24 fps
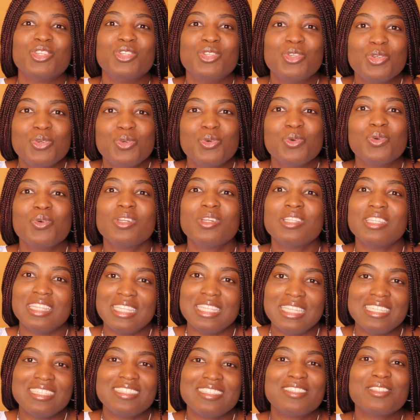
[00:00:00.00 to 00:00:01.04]
you
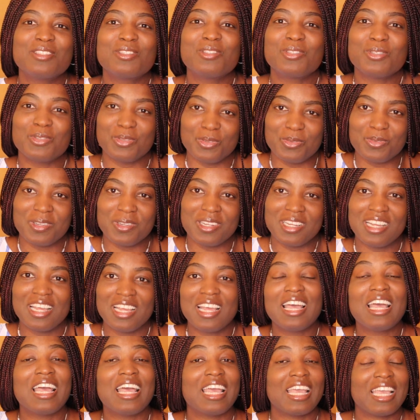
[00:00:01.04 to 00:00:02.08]
need to.
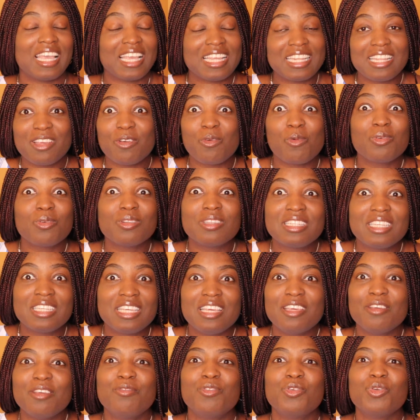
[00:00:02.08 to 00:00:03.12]
They would
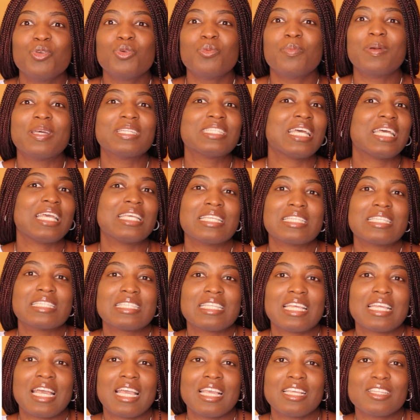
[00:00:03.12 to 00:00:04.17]
give you better
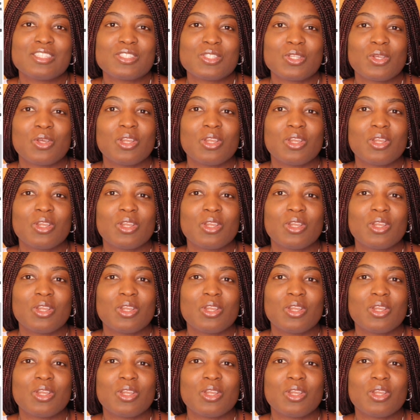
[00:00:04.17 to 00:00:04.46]
insights